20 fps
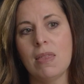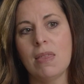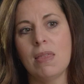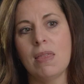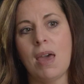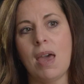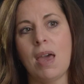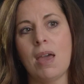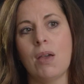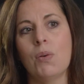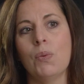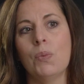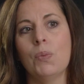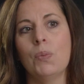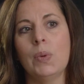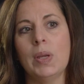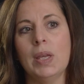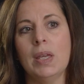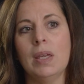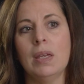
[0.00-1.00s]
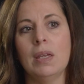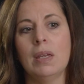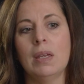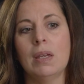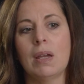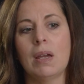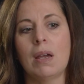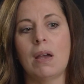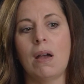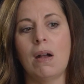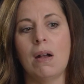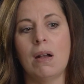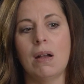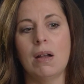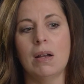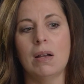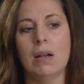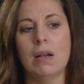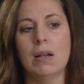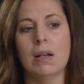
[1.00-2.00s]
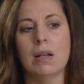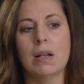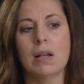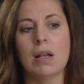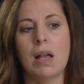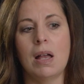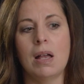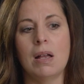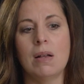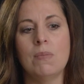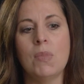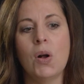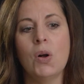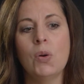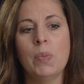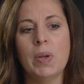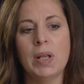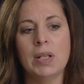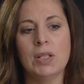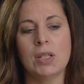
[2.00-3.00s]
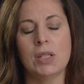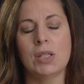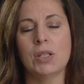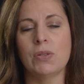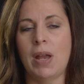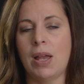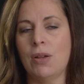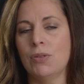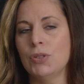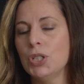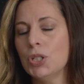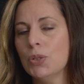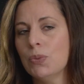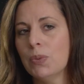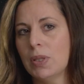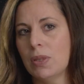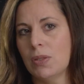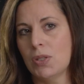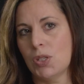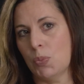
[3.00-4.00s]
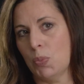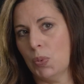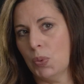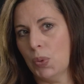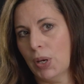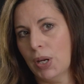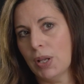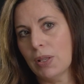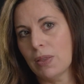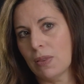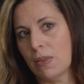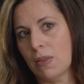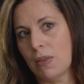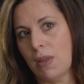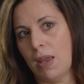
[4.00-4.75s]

that we are hoping to surround you with support,